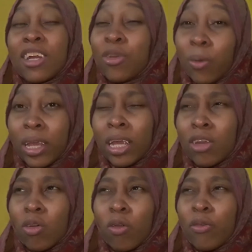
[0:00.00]
doing
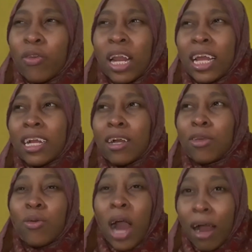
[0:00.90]
it, or you feel like
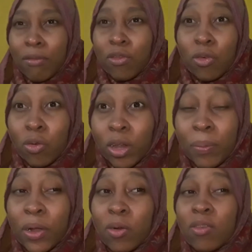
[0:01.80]
you have to do it
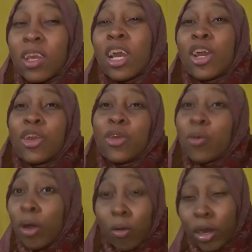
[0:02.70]
because you
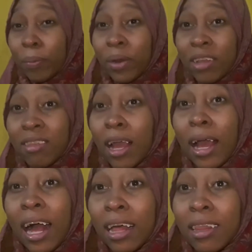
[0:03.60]
are going to impress the
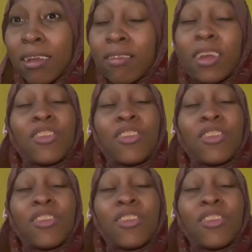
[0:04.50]
others.